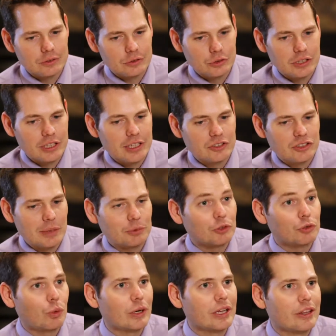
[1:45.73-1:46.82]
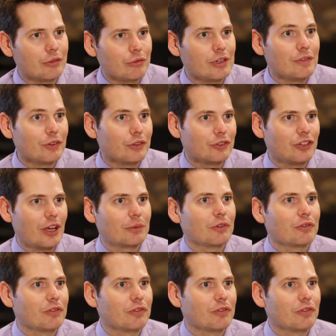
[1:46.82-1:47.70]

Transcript: looking at chapter 23 versus chapter